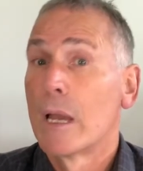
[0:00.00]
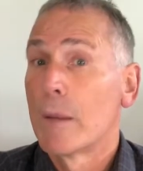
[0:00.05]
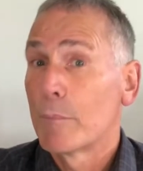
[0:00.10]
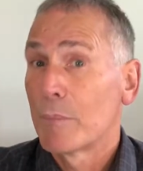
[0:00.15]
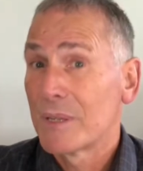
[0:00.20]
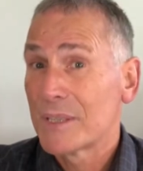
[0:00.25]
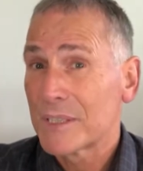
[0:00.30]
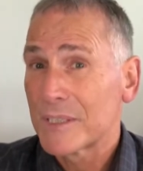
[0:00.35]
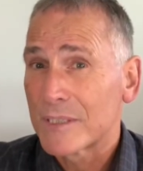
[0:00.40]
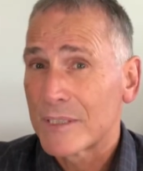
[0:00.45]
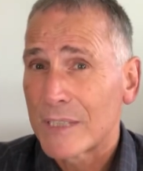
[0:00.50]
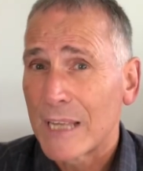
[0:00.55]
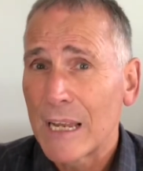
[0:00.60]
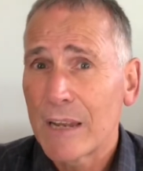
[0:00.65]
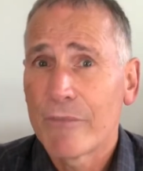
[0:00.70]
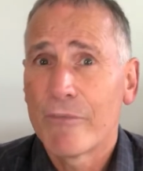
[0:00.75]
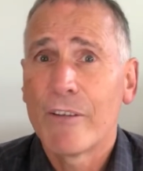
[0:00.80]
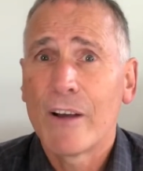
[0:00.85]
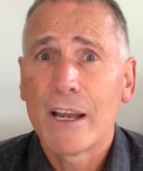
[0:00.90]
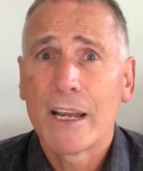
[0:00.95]
But seller
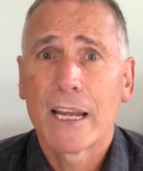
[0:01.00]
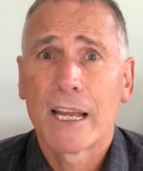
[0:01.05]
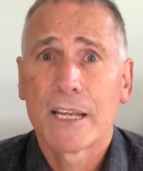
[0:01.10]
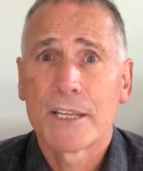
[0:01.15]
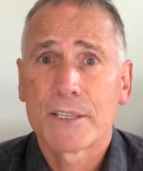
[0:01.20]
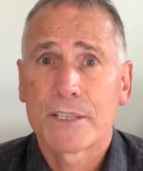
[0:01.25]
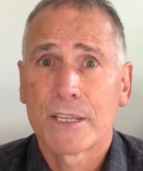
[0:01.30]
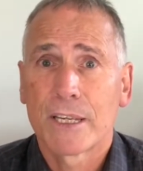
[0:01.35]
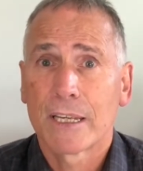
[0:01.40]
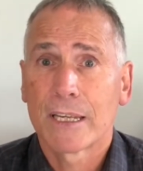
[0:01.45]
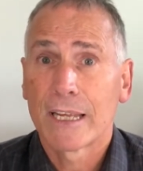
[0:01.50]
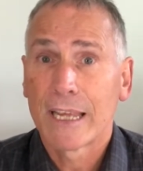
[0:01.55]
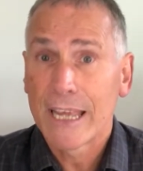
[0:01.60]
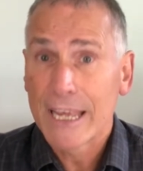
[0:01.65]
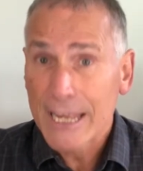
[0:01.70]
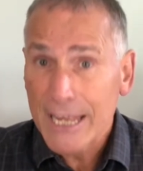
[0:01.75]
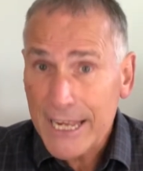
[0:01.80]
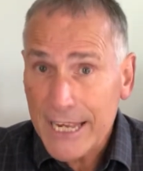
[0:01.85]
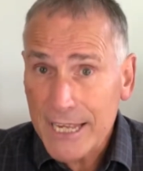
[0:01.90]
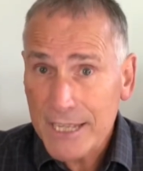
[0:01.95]
financing
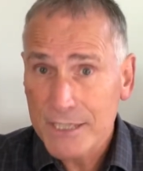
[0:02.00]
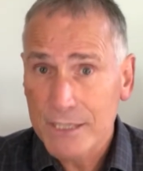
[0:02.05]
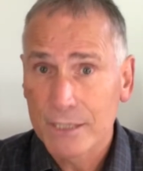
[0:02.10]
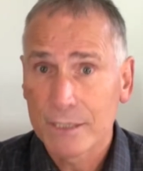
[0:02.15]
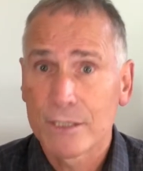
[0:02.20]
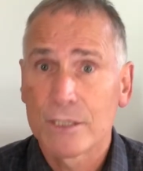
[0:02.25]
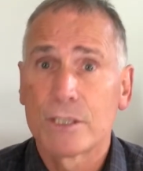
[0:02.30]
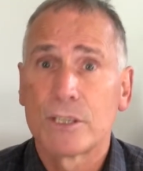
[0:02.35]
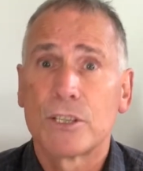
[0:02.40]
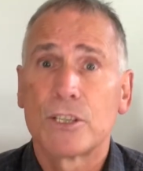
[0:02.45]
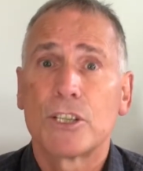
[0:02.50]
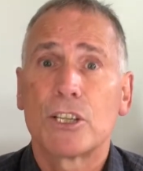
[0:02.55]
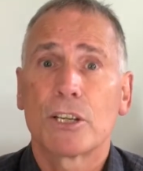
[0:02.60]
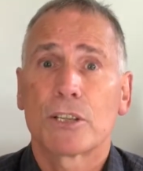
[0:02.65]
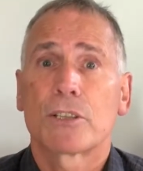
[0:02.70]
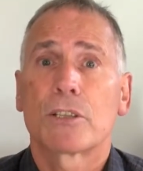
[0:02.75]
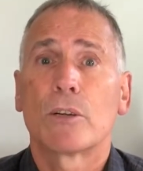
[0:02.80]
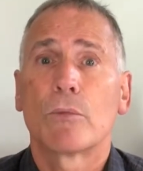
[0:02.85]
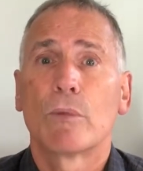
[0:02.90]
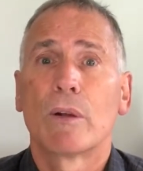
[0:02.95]
isn't
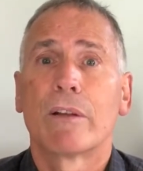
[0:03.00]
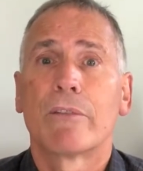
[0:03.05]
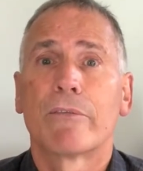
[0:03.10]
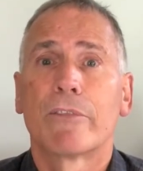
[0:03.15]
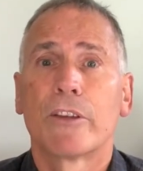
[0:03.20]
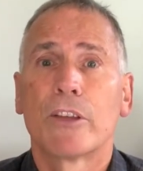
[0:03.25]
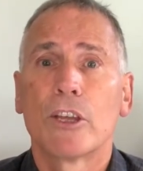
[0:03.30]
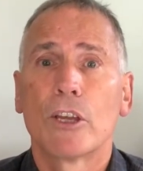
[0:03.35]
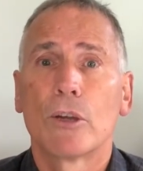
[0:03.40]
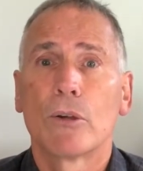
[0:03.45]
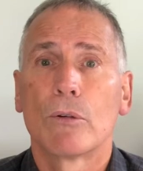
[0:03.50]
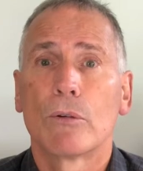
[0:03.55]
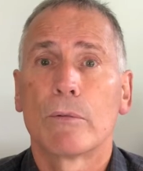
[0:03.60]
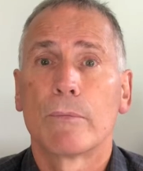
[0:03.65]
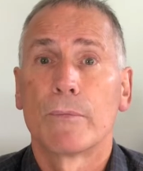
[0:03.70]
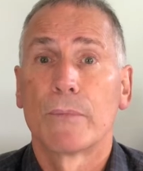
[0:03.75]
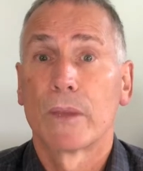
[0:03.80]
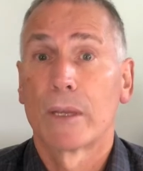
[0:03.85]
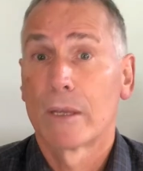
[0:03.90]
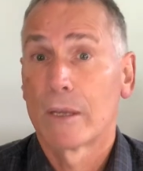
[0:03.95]
just a win for you,
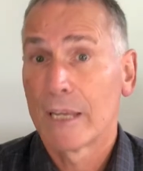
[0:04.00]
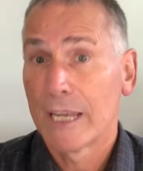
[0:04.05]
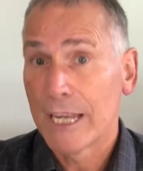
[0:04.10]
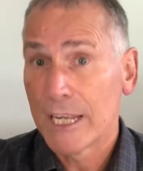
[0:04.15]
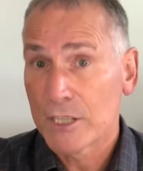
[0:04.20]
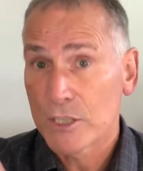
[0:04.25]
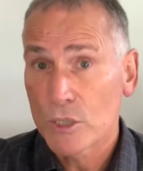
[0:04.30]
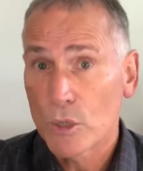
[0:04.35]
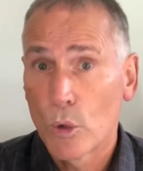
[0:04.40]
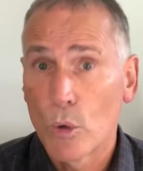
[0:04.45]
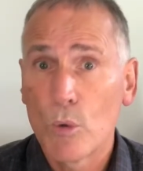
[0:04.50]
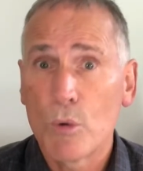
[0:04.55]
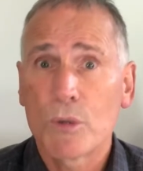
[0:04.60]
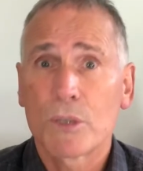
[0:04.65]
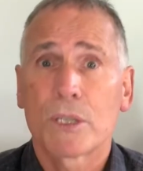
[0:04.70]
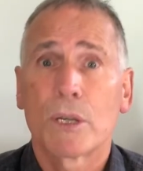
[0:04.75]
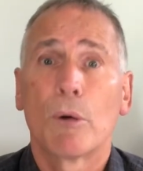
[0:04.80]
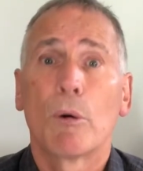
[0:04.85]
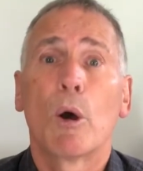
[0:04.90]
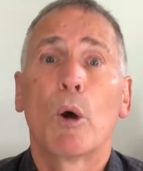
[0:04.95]
it's
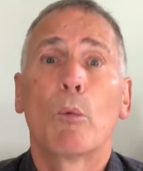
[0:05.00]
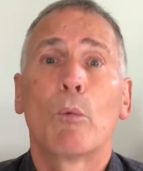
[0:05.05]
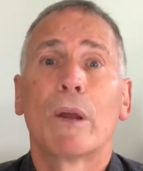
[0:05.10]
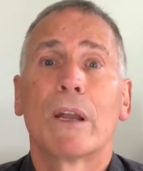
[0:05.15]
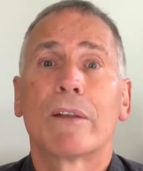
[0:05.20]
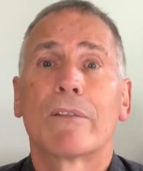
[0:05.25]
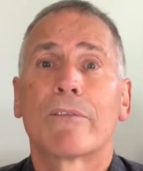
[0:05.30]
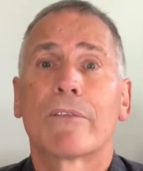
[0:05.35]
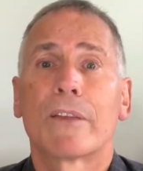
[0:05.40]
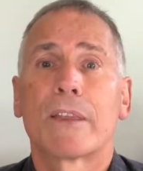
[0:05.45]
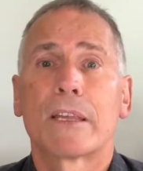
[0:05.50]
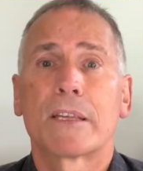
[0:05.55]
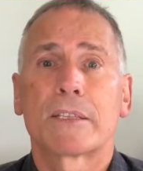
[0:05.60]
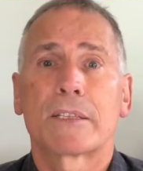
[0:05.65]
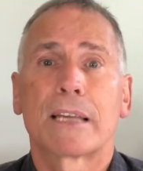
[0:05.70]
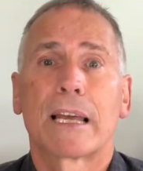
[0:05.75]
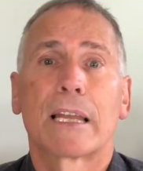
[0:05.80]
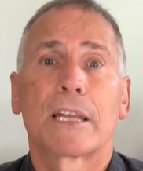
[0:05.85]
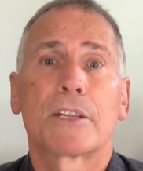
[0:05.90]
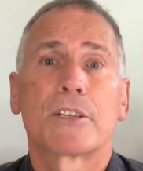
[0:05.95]
also a win for the
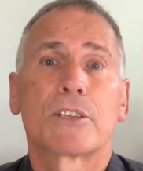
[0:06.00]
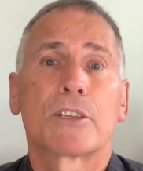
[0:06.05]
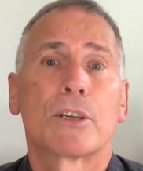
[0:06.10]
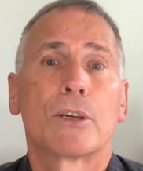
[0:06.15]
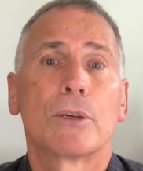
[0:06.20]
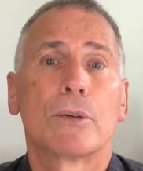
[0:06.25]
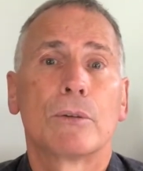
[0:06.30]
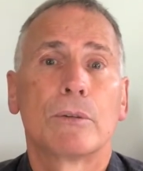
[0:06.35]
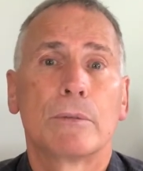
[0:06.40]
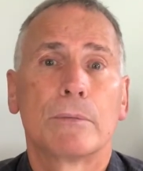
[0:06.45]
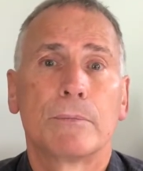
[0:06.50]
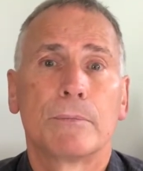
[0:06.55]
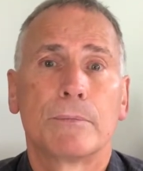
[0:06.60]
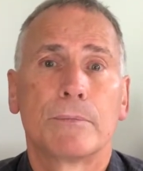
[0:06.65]
seller too.